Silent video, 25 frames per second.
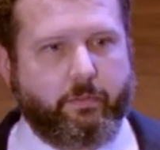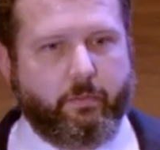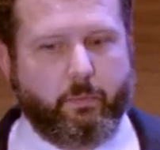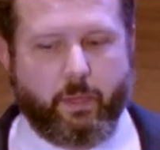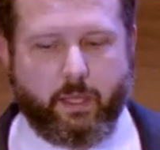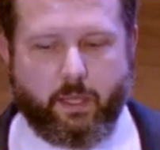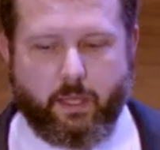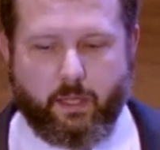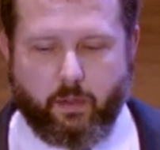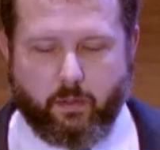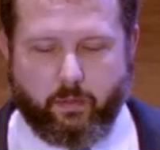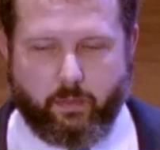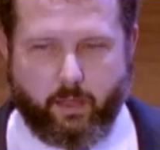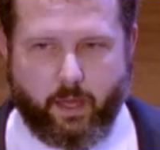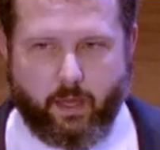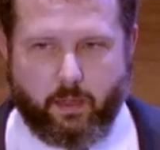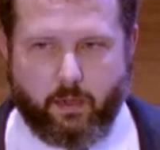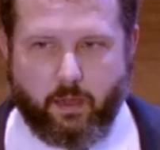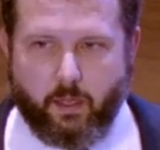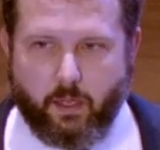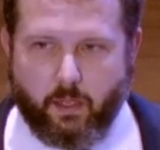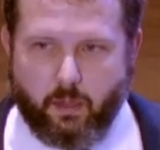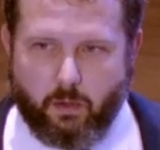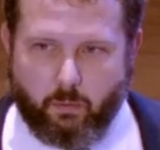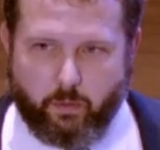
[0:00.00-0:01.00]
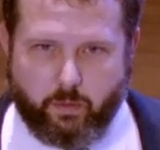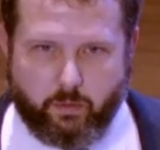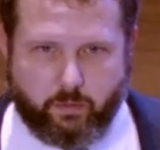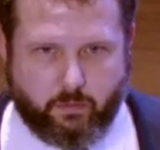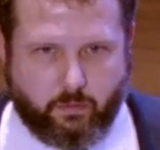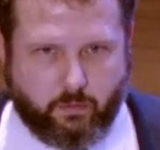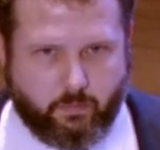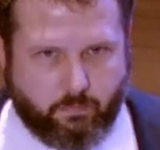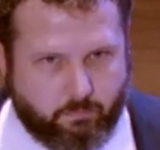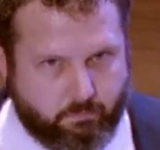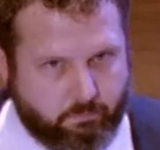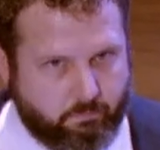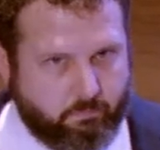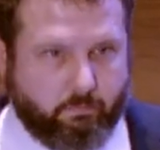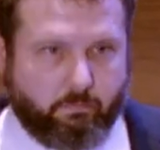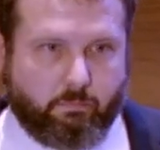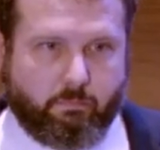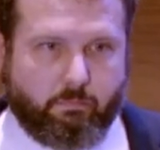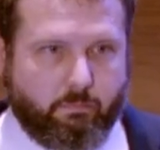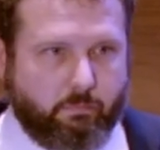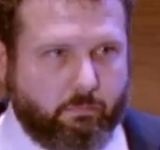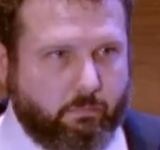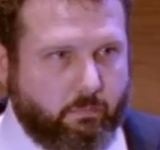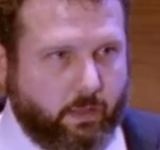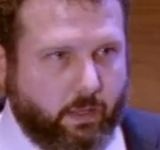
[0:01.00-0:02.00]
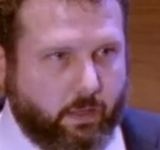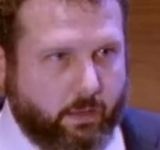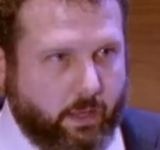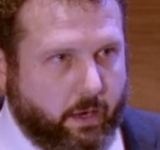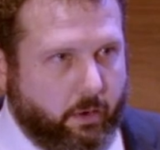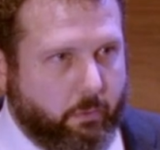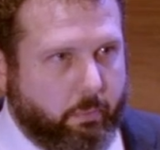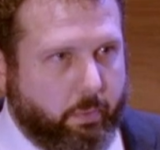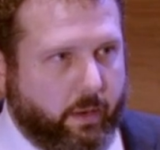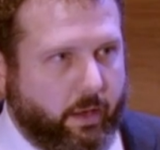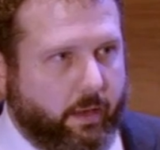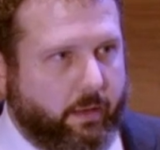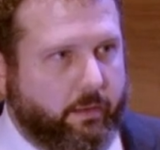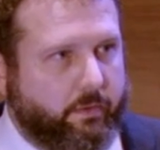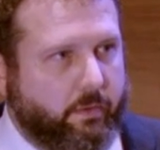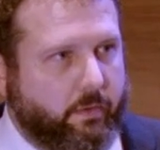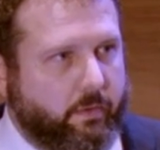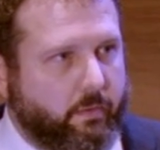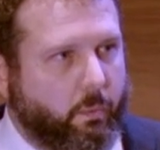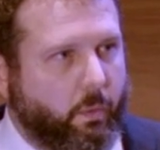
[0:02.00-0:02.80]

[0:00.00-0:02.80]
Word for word: We hear that with enterprises